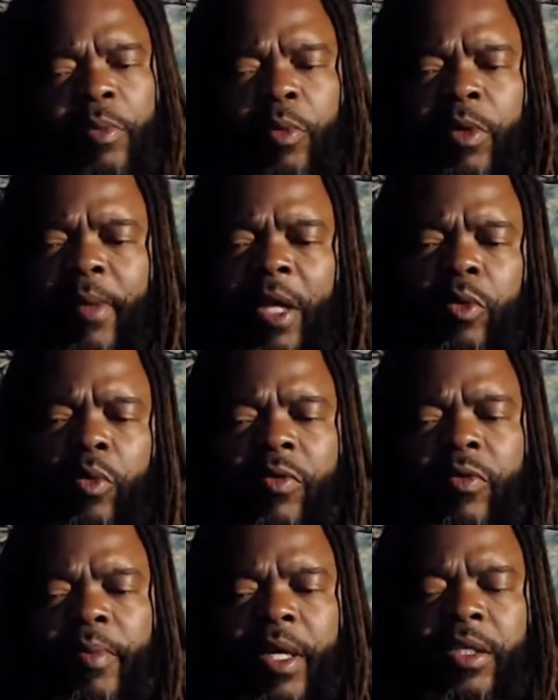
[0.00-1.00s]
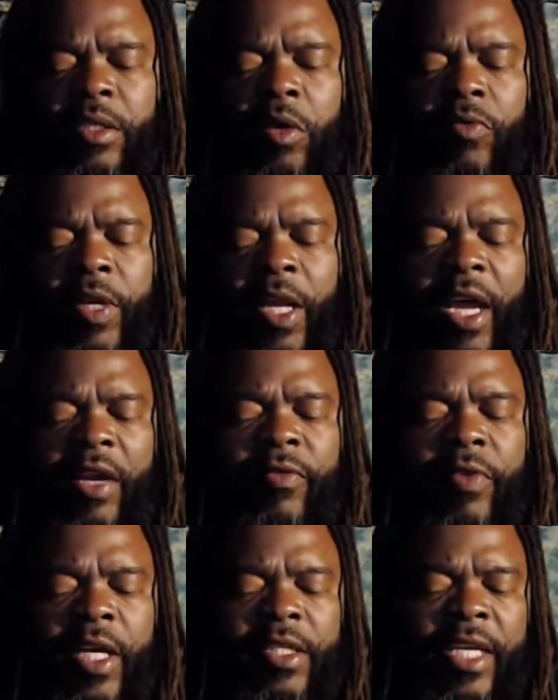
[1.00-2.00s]
What am I doing for myself? And I kind of
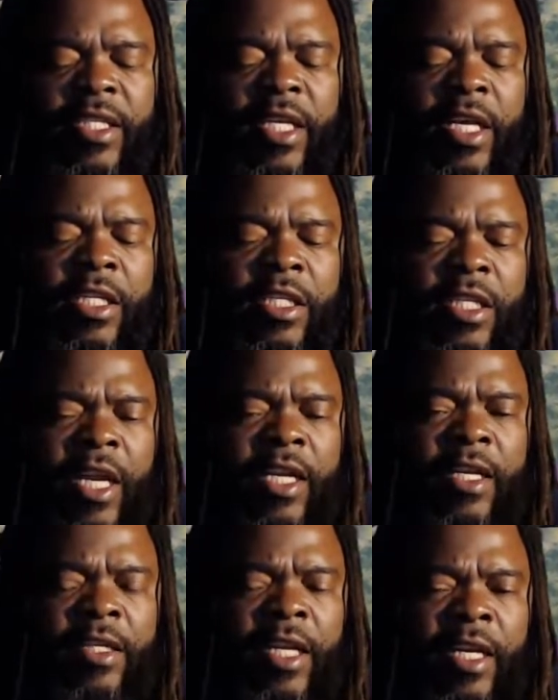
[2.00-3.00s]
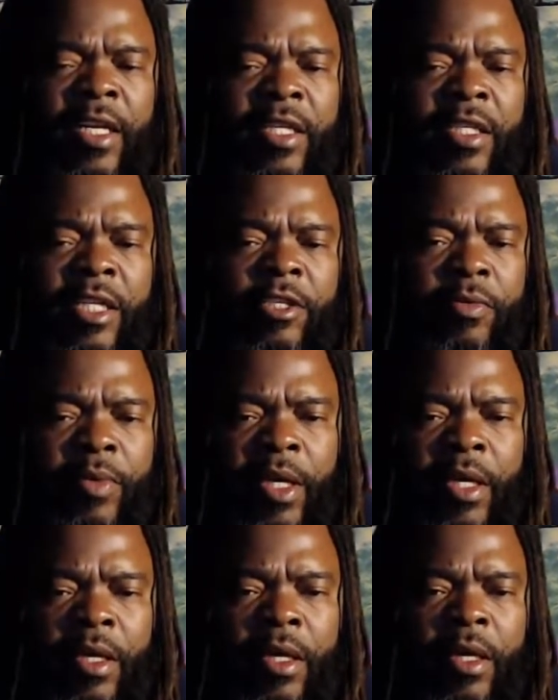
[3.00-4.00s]
feel like that's the energy that it is that you're
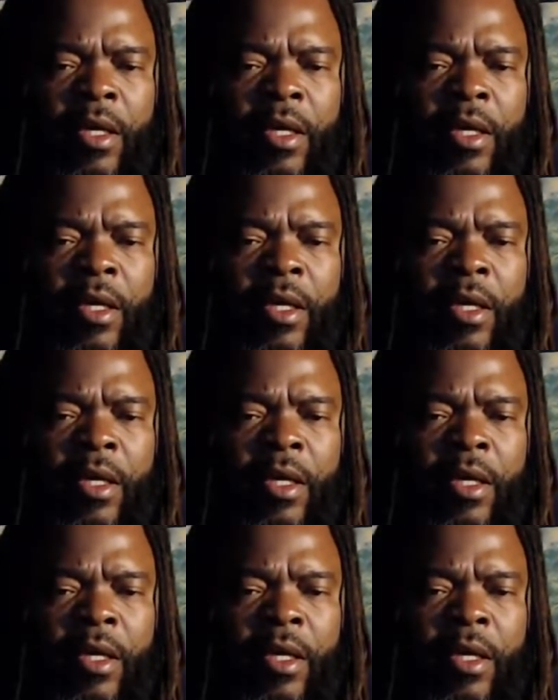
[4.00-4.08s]
in.